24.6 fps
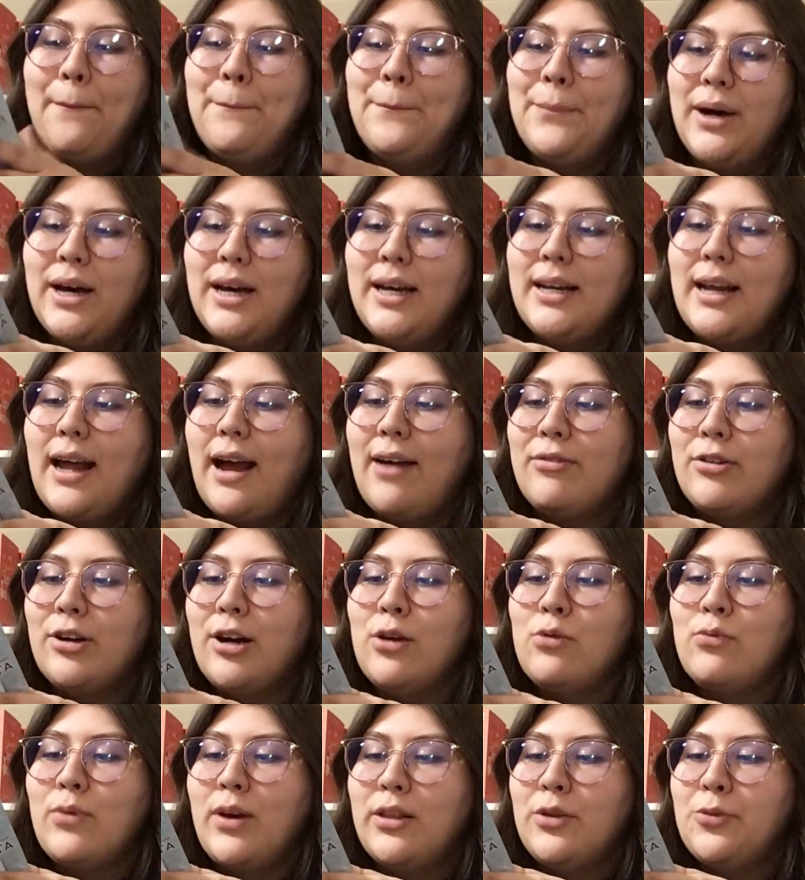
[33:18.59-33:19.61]
But after
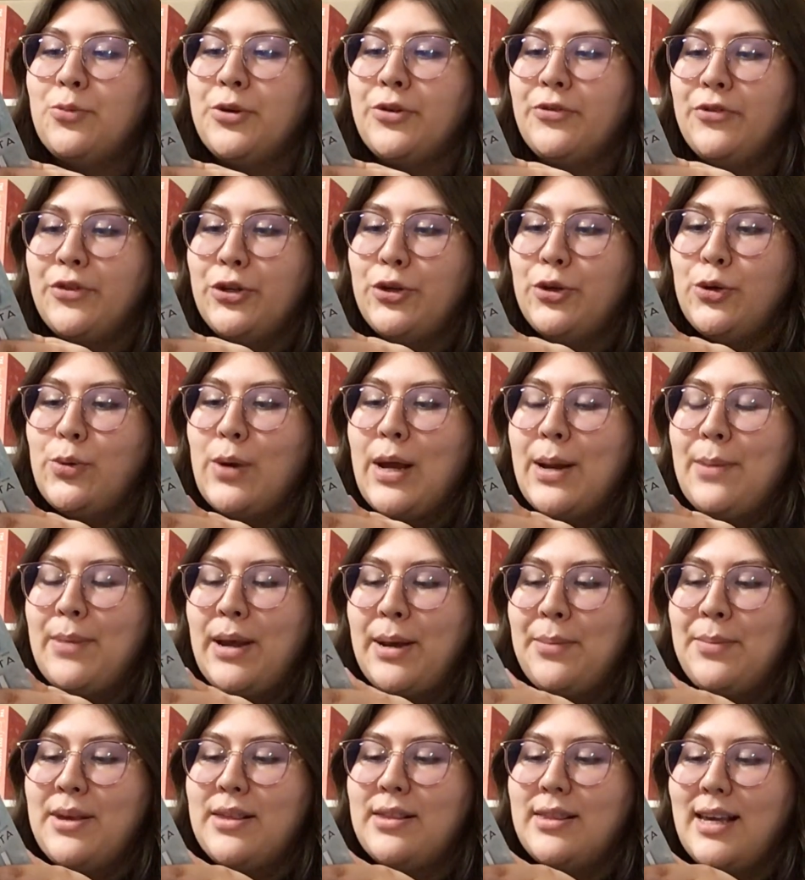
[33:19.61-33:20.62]
I read the review, it
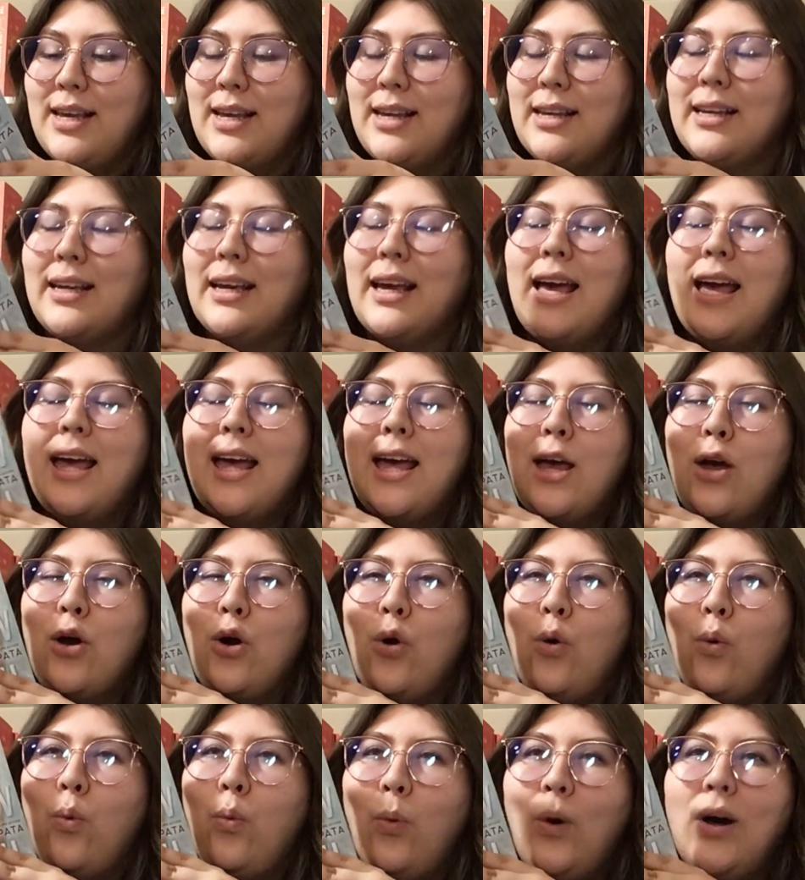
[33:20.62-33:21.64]
made me think,
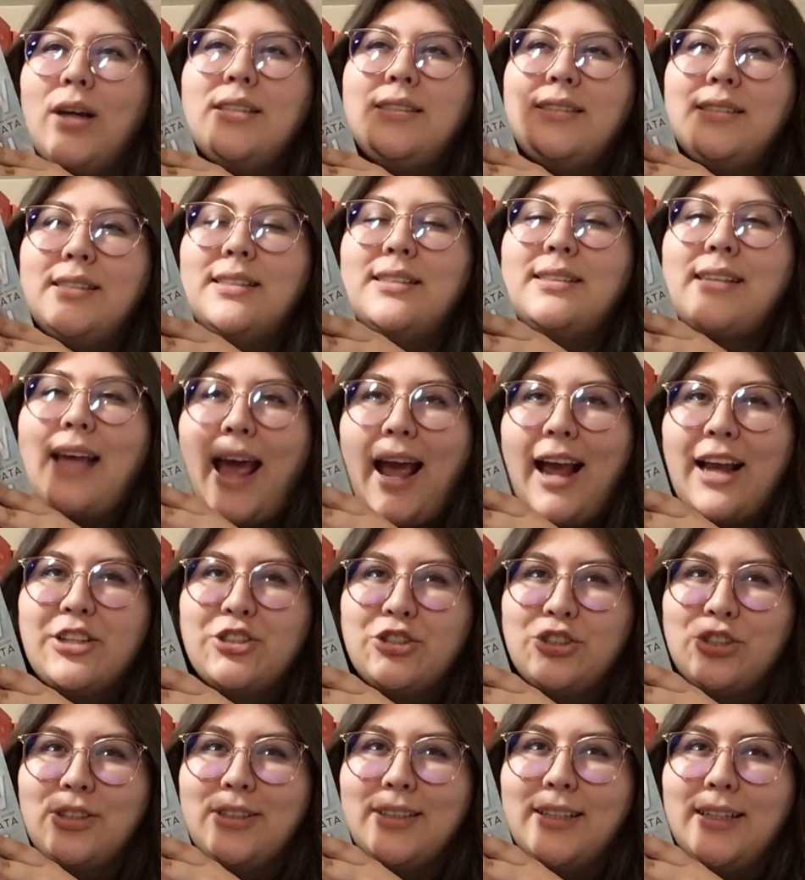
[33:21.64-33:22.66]
was this
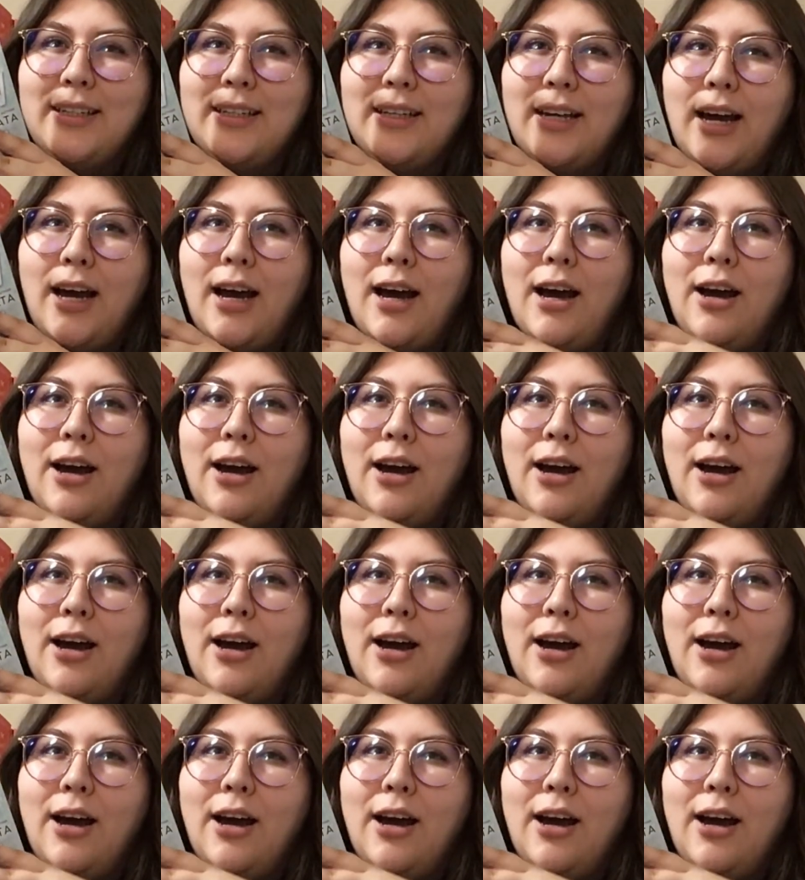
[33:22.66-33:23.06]
actually